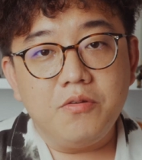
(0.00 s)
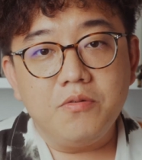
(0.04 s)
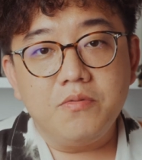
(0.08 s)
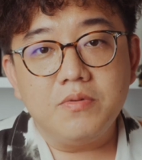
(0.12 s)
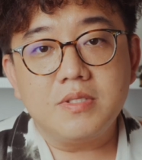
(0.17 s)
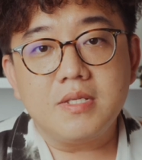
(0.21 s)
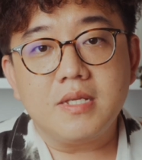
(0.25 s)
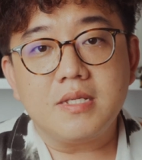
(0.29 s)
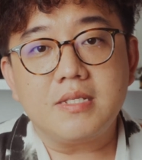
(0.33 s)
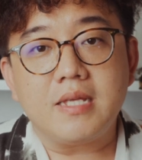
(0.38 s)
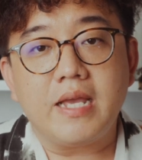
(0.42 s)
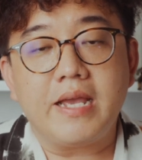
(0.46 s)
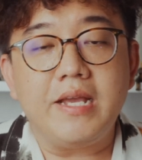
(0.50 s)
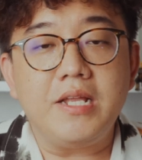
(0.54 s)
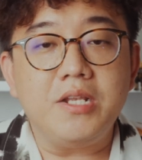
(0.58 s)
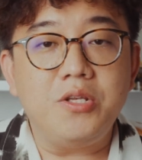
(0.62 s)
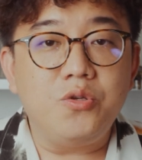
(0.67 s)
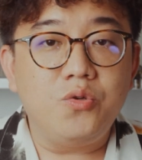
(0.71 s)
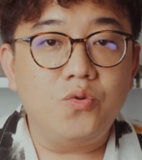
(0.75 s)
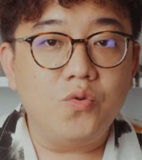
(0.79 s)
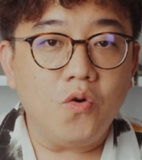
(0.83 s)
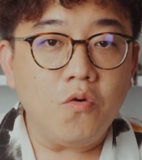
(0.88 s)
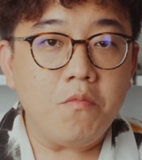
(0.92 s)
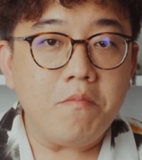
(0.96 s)
uses a
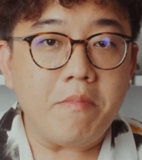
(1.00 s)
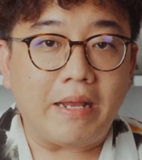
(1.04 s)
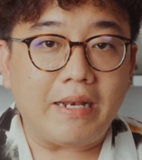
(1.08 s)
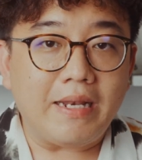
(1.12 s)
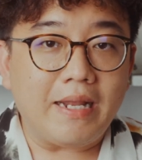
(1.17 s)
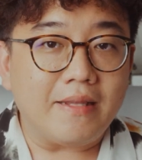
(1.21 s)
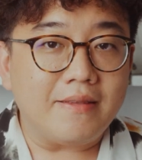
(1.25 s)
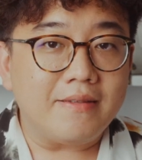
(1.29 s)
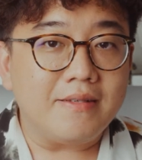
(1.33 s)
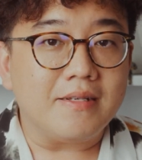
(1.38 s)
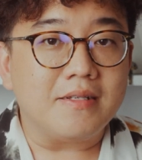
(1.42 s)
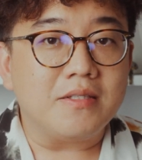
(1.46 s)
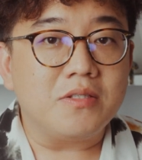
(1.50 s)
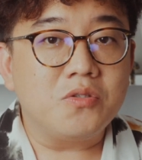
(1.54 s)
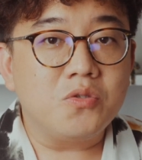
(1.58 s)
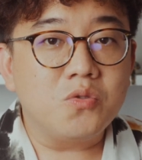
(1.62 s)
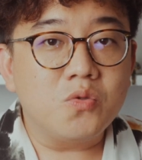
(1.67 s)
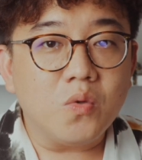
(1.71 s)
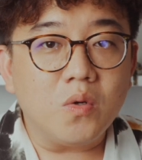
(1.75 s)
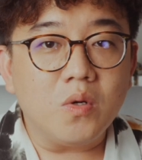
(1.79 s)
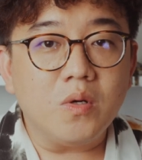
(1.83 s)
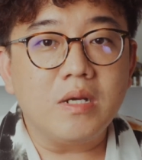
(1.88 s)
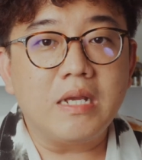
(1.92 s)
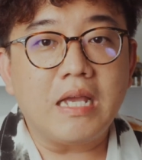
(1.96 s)
dual magnetic
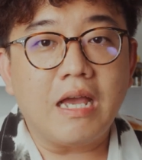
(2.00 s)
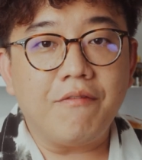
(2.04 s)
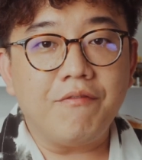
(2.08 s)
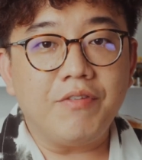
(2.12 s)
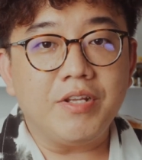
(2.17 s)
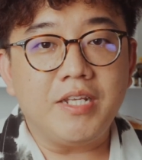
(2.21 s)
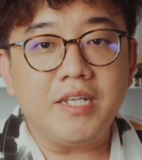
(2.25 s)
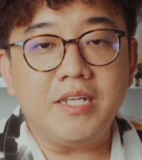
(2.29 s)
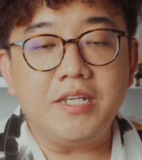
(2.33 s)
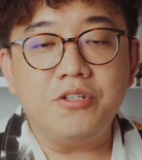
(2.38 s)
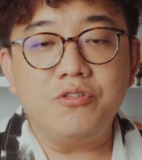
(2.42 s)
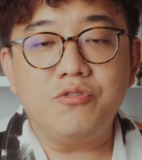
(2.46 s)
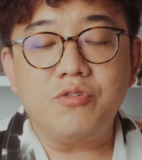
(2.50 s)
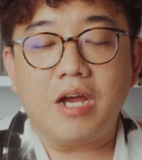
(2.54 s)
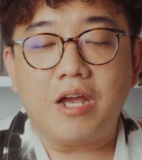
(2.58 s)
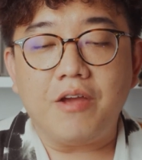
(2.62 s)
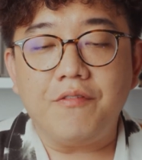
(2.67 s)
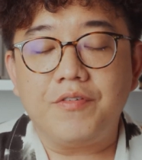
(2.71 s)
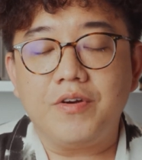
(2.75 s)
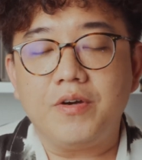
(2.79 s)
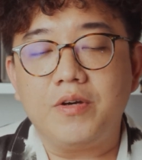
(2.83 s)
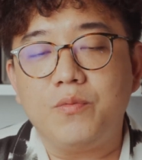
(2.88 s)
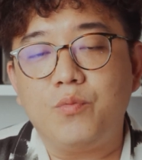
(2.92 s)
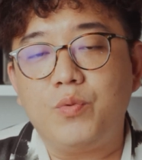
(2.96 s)
dual cavity
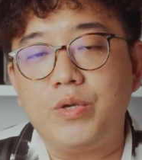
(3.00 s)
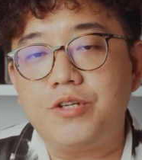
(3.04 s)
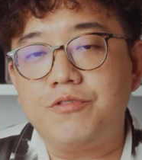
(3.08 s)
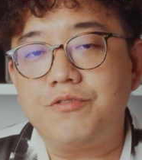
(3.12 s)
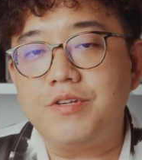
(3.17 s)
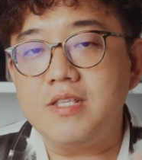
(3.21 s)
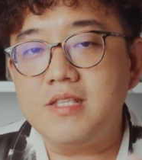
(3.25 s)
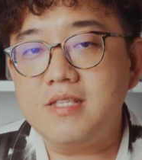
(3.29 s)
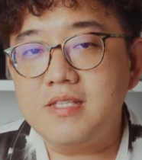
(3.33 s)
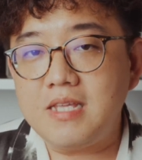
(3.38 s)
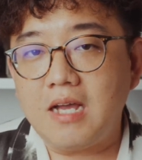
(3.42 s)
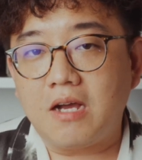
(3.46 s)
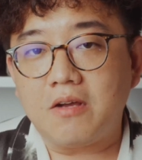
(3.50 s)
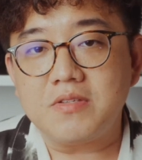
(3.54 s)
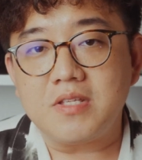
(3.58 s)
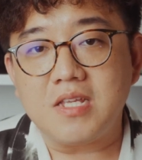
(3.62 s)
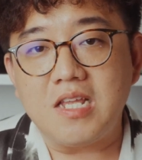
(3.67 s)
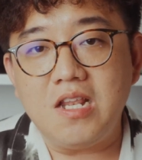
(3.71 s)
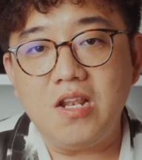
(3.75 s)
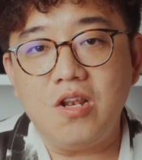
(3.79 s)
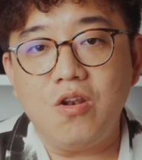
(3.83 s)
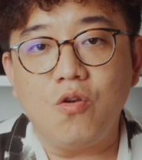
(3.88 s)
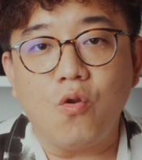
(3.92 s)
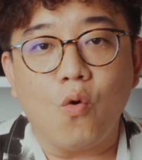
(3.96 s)
driver which results
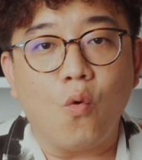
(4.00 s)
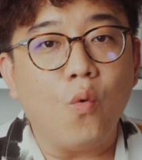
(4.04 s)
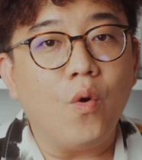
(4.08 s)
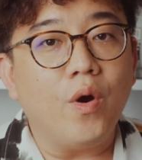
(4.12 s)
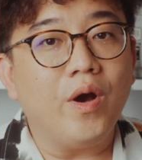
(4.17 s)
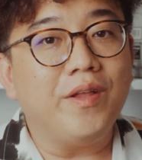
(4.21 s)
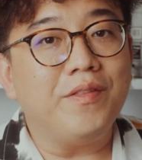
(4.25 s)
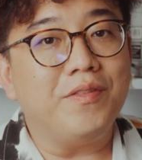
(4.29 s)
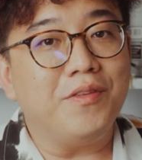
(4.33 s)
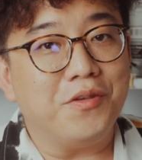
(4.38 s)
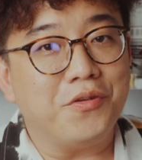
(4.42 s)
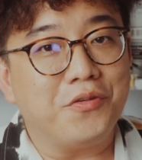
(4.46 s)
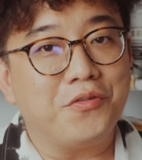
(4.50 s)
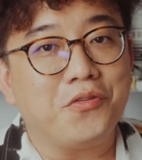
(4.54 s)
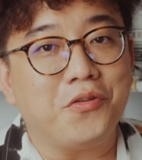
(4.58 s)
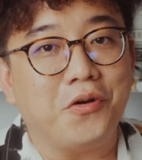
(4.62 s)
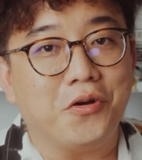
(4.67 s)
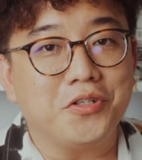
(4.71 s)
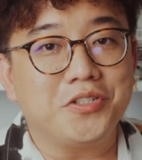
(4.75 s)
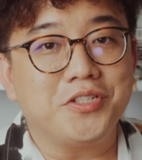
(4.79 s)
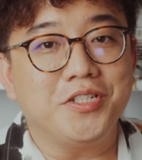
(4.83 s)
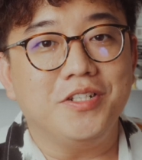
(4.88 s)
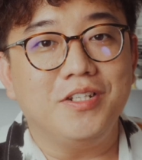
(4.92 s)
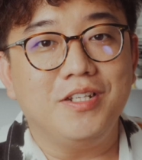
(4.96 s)
in lower
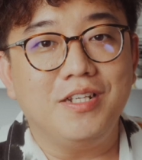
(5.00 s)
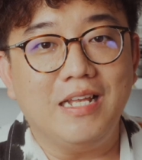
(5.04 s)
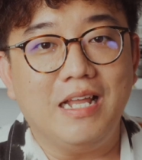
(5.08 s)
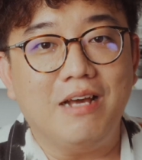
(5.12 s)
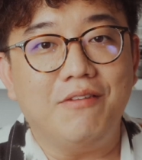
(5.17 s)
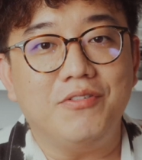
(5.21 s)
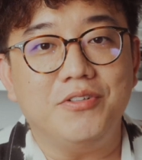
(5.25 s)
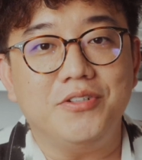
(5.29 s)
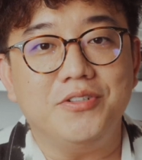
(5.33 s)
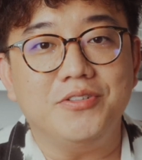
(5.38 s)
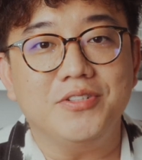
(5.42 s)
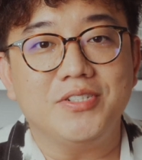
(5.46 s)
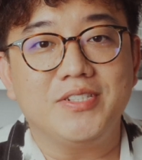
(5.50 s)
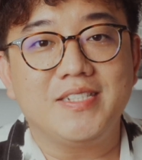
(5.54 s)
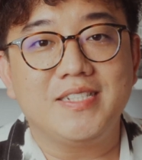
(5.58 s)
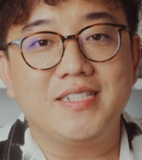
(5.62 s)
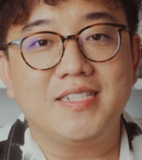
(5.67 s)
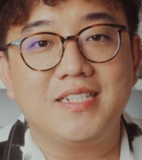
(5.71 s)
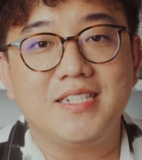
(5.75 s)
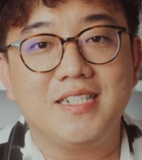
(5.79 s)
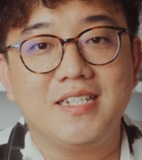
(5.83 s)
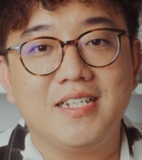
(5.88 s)
distortion levels.